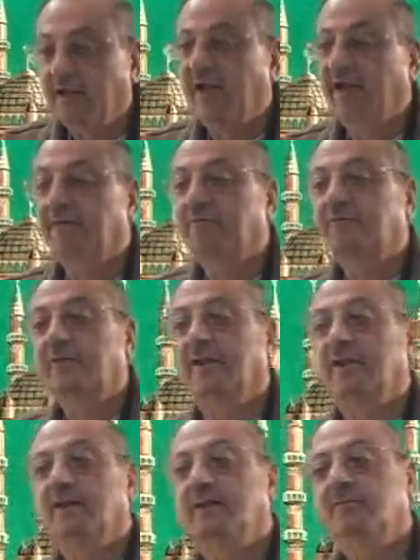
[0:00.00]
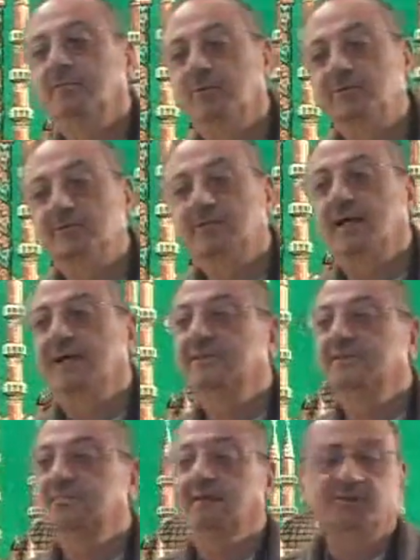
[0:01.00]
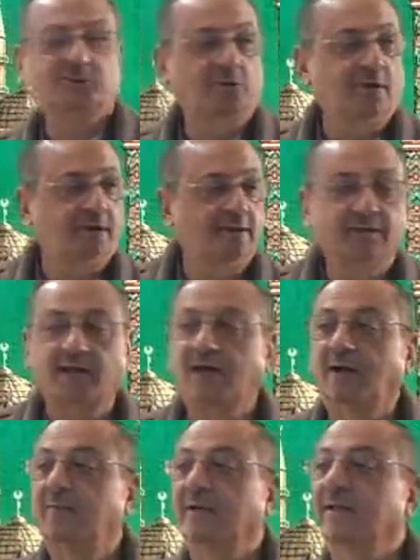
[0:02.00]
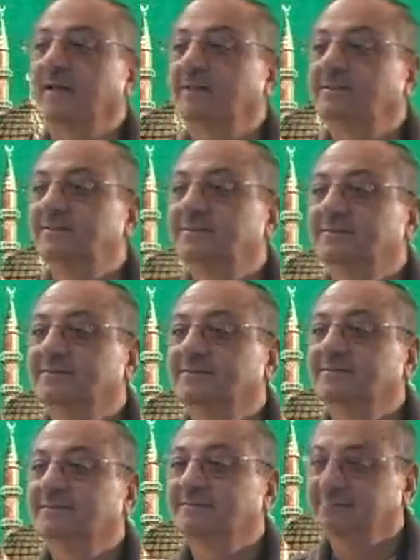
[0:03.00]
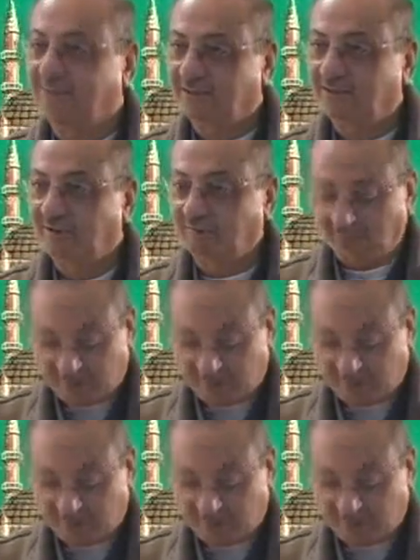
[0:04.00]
If the mubtada is masculine, the khabar is masculine.